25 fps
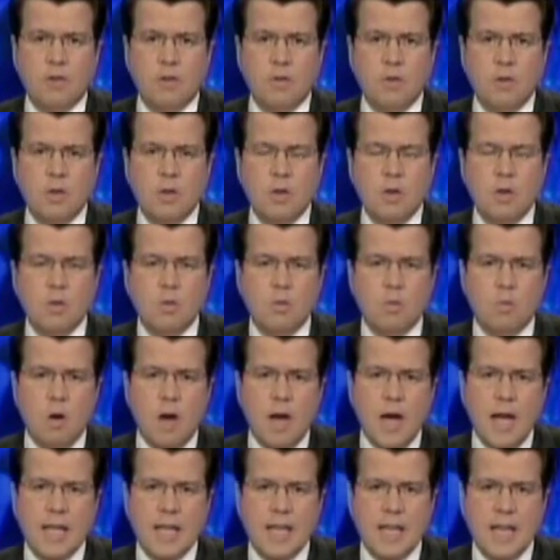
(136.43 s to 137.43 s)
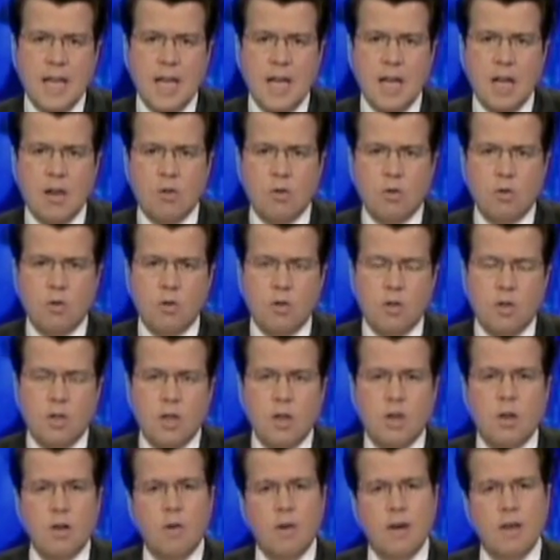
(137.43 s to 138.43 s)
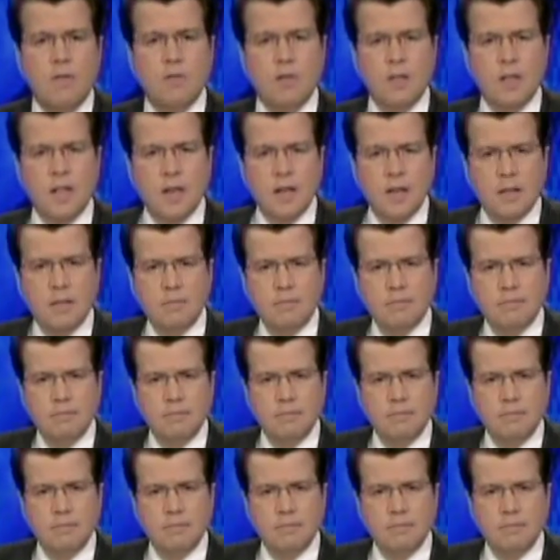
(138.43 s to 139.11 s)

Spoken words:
So why can't or do you go after that?